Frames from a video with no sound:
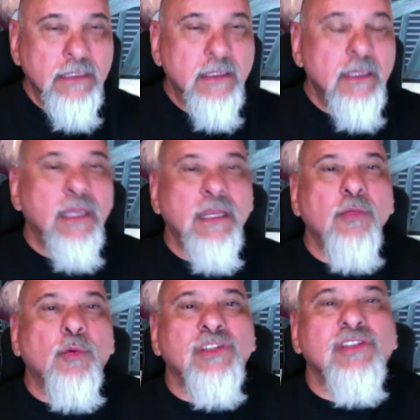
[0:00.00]
In other
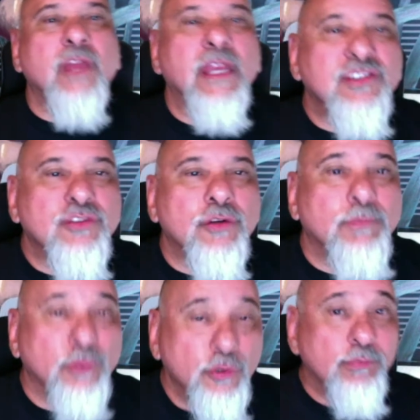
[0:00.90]
words, it's their
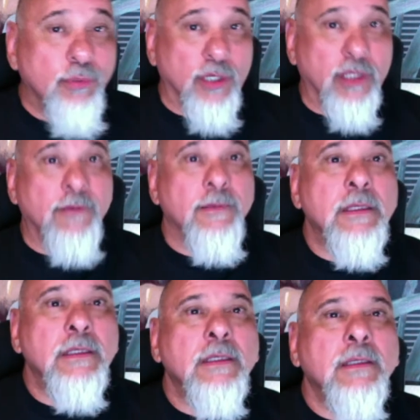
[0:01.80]
blue book.
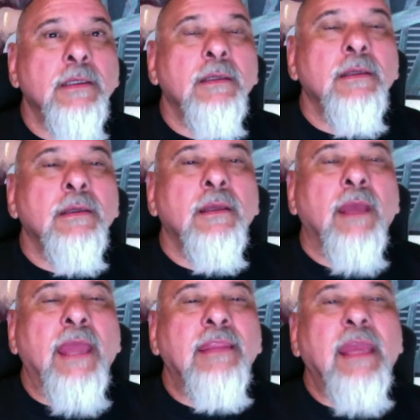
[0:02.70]

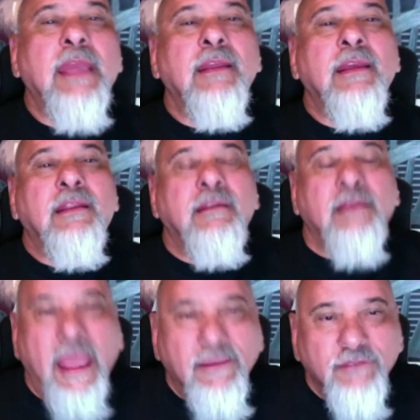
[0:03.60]
And they
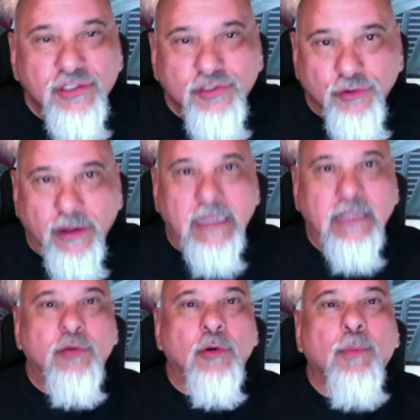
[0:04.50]
gave this training
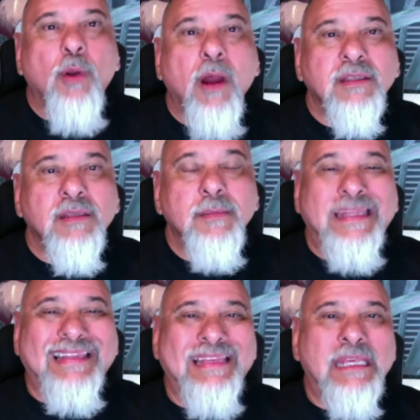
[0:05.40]
to
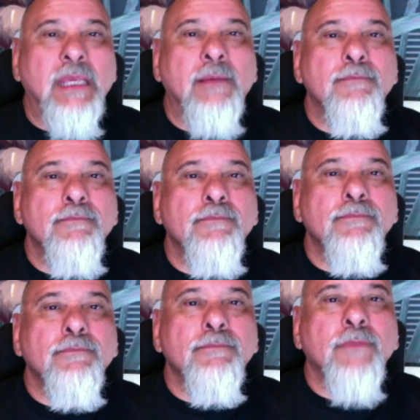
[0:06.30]
approximately
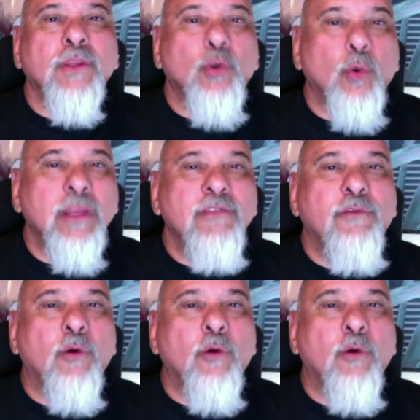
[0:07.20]
24